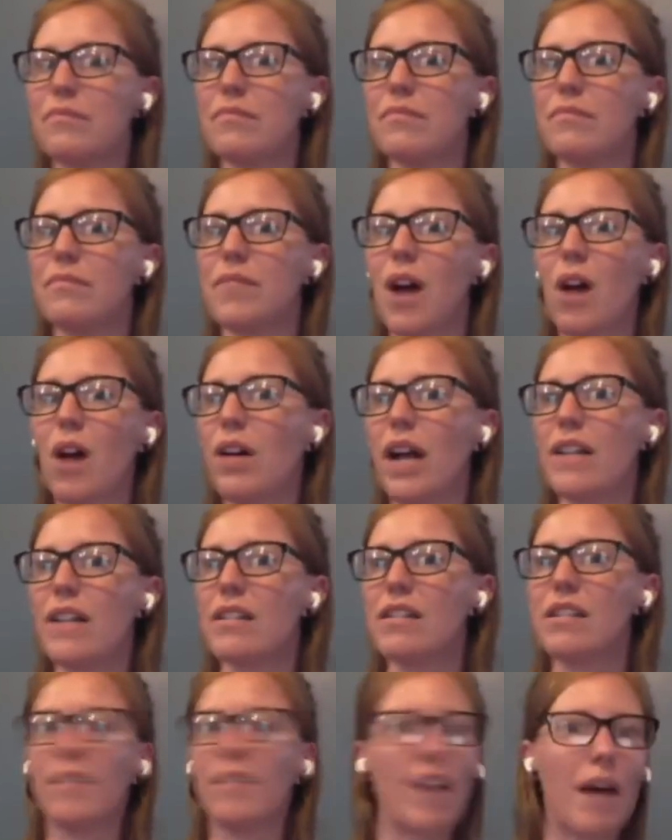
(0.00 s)
all kinds of
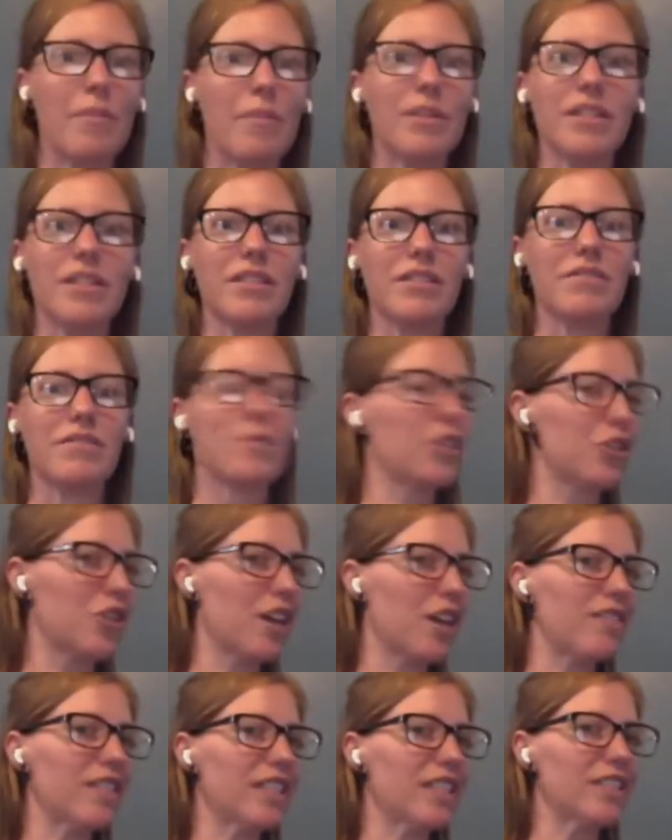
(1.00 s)
stuff happens when you're
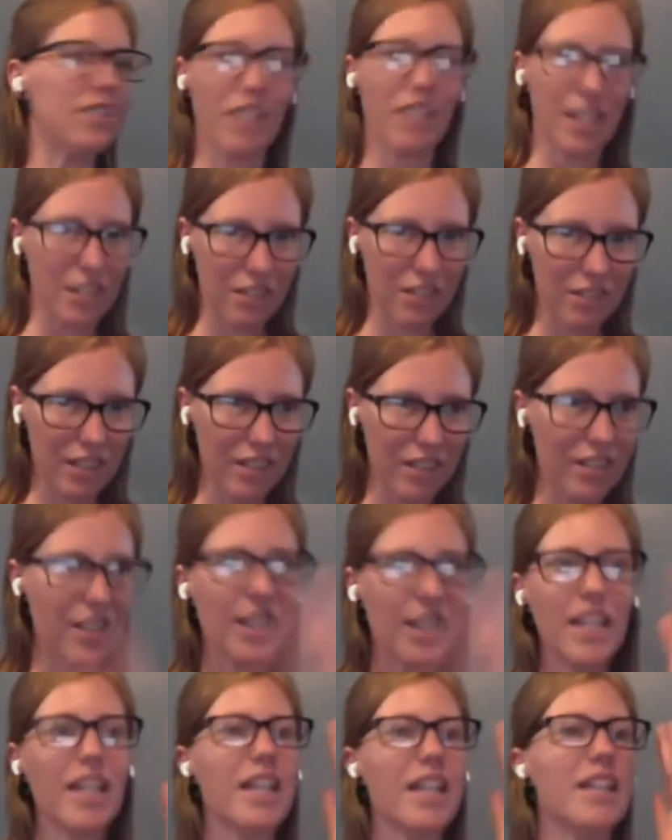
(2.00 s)
traveling. You guys know this.
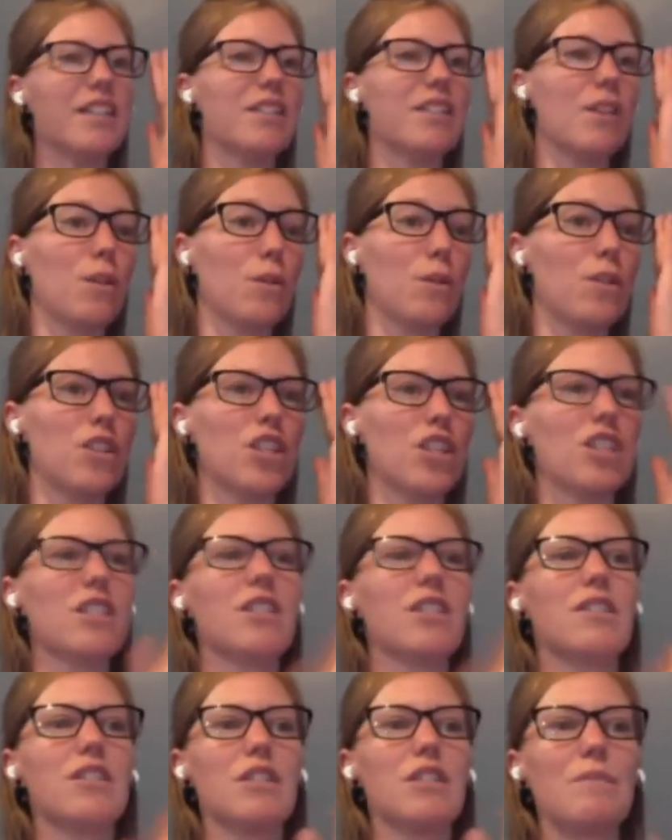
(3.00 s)
So
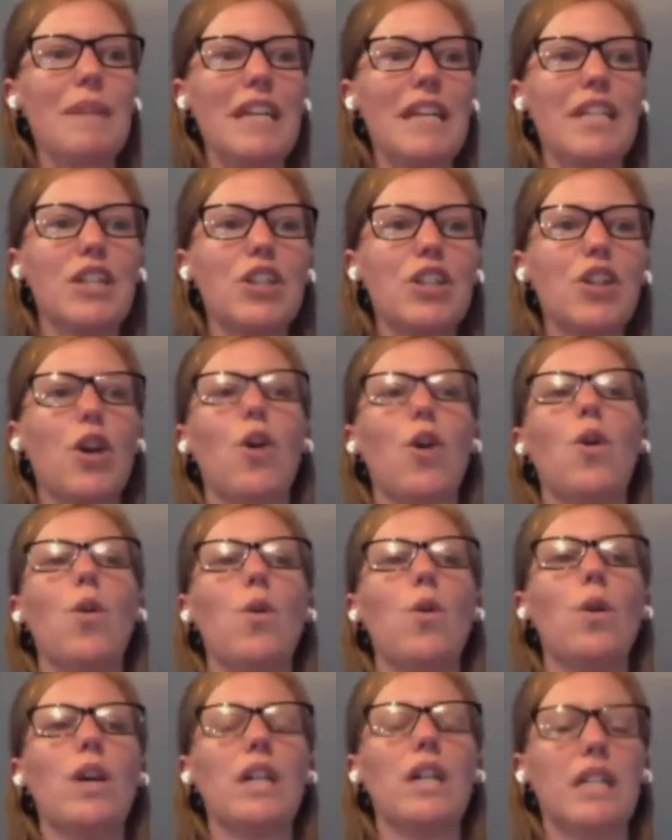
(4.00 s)
just make
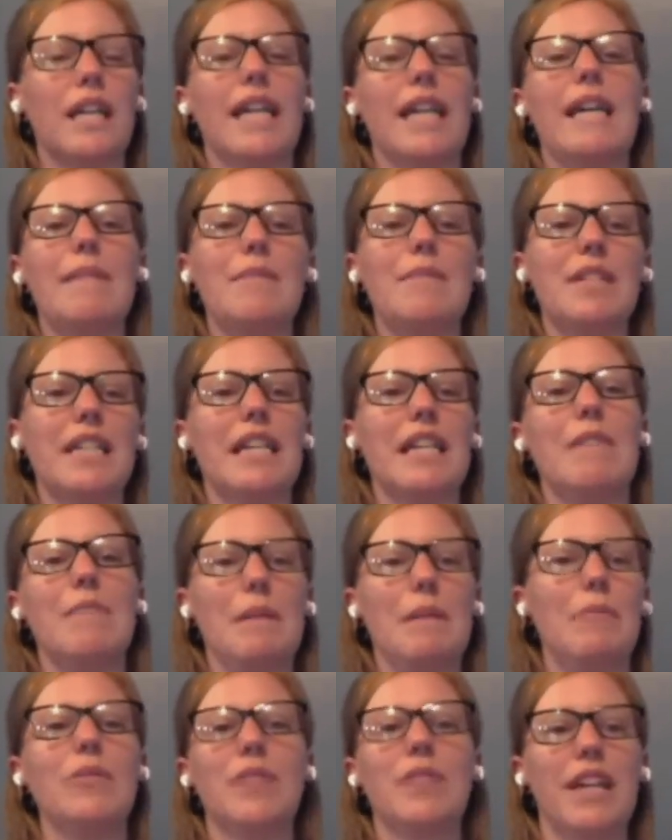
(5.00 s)
no claims to keep
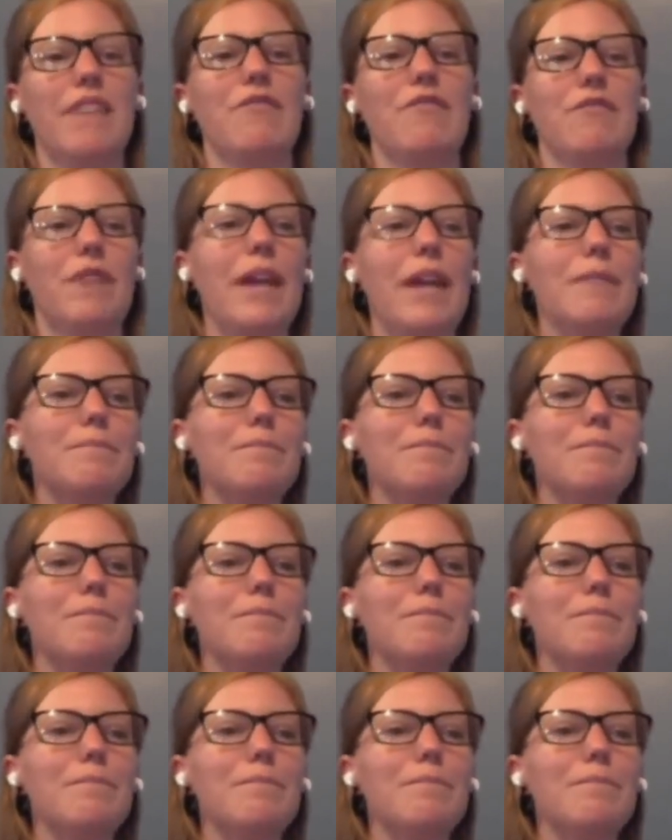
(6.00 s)
people safe, right?